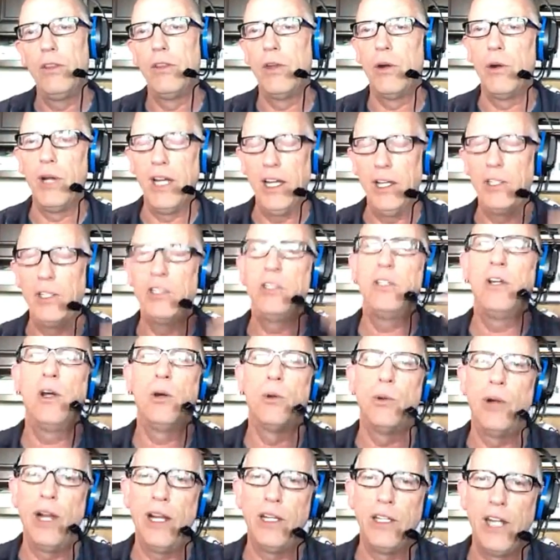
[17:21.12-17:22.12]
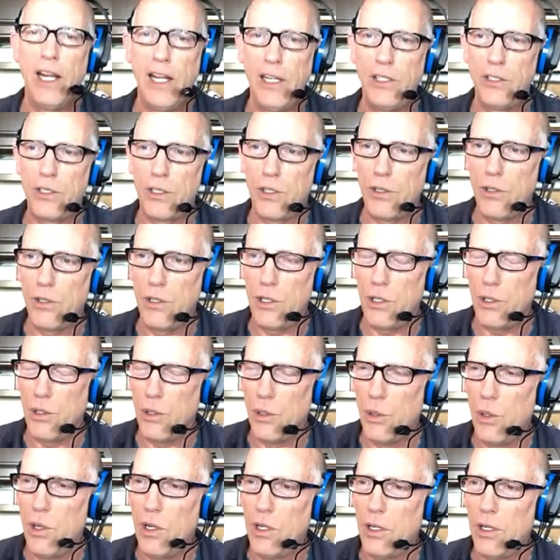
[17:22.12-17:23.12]
there is no red answer
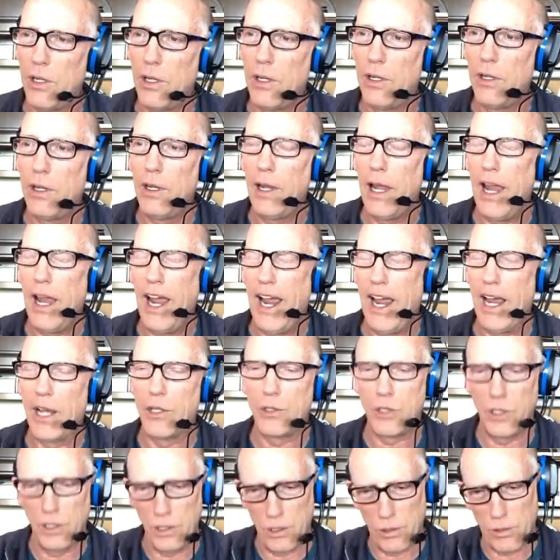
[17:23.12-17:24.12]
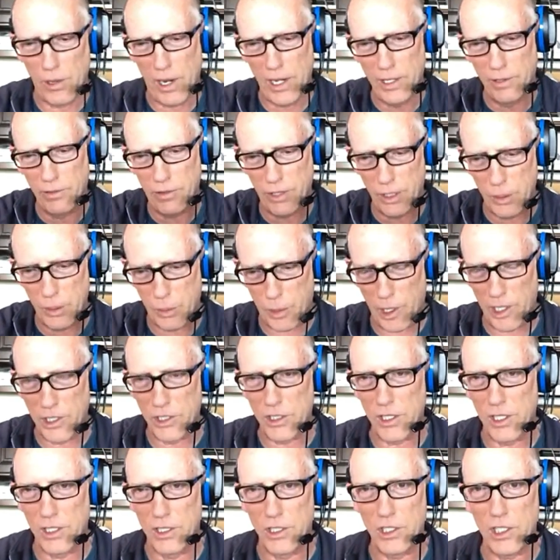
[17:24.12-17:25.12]
to as you're running for the
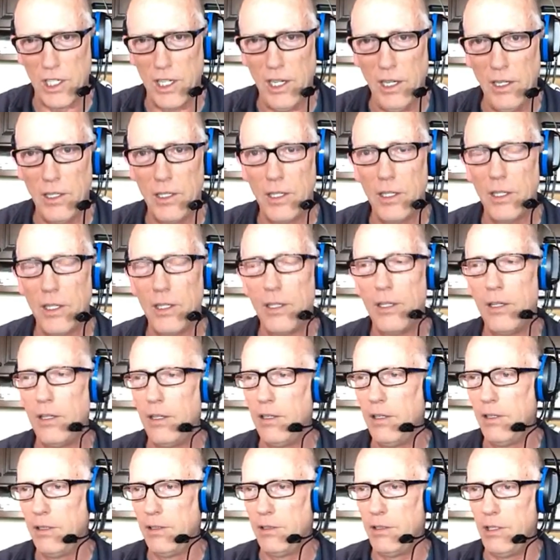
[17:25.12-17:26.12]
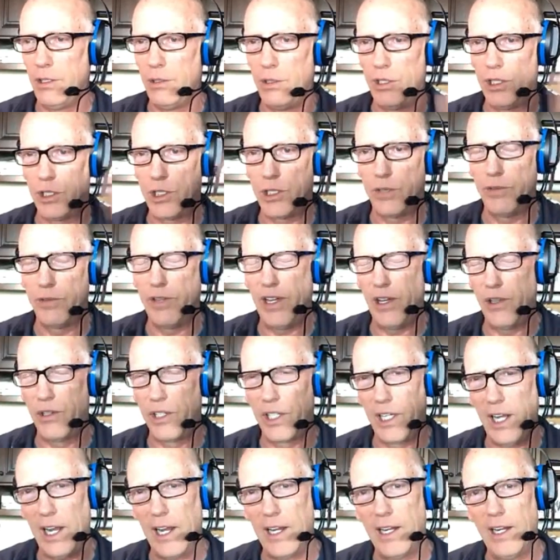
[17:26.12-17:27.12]
presidency, do you disavow
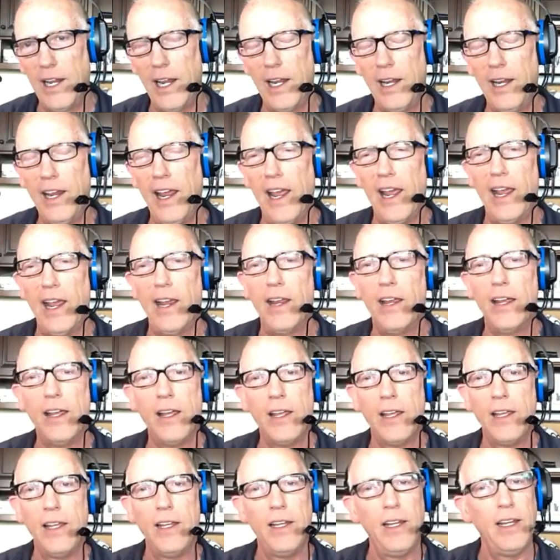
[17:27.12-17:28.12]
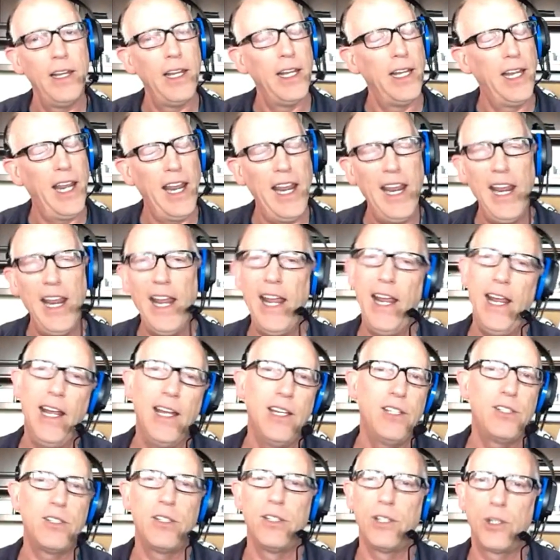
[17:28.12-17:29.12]
the KKK? He can't
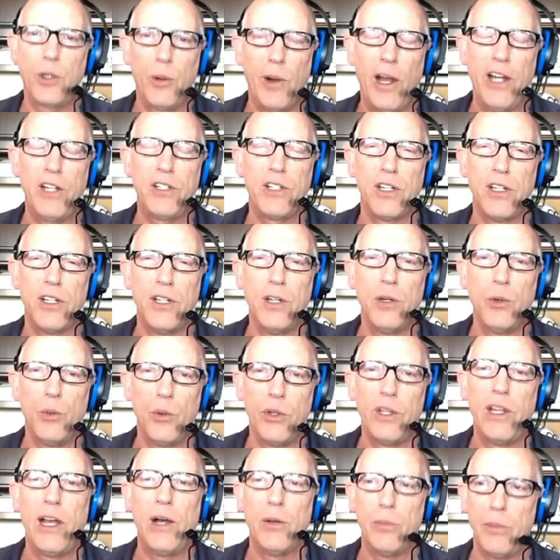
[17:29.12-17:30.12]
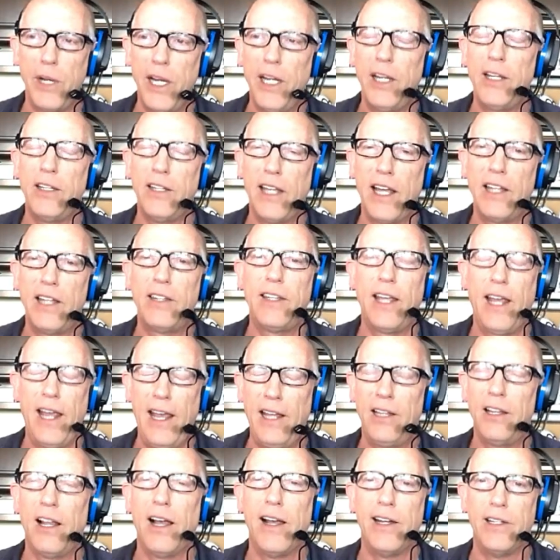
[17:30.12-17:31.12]
answer the question without making that the
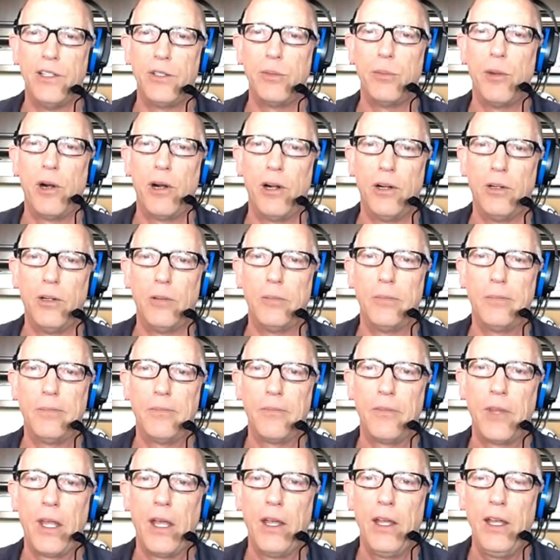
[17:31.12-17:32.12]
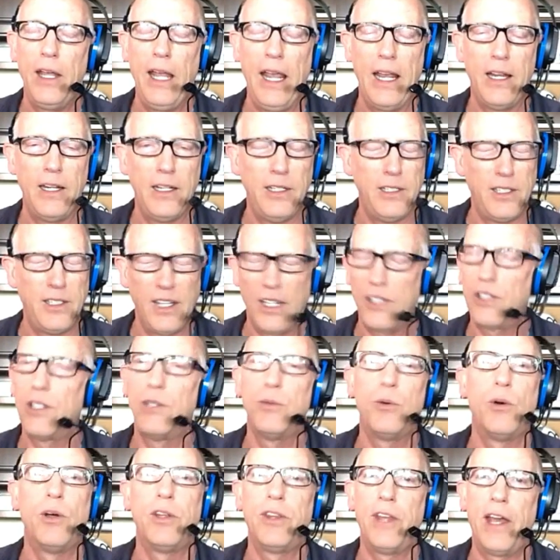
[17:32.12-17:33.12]
headline tomorrow. And he
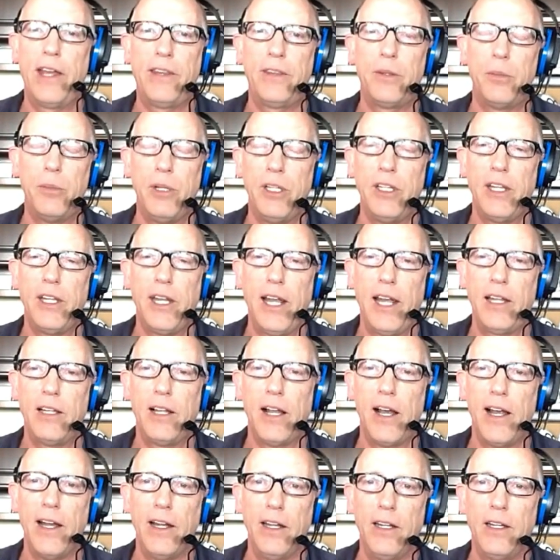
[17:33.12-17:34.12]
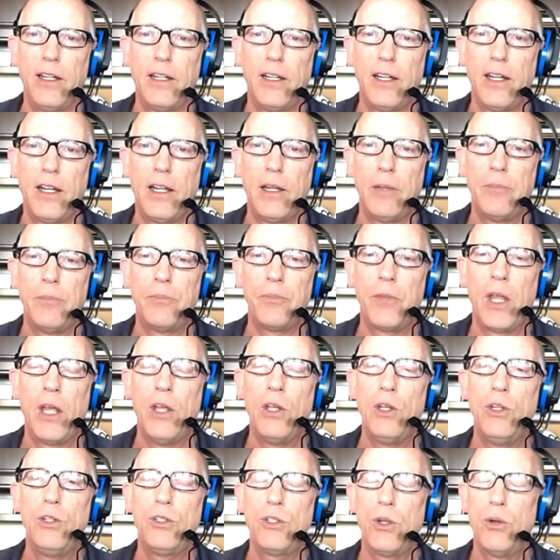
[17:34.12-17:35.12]
doesn't want that to be the headline.
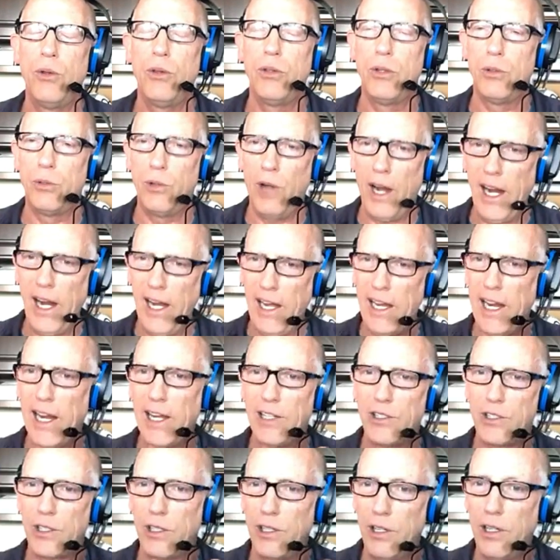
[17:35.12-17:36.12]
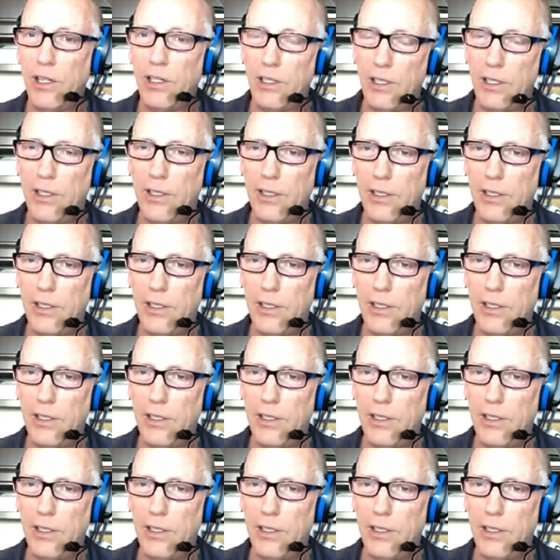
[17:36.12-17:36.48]
So the right answer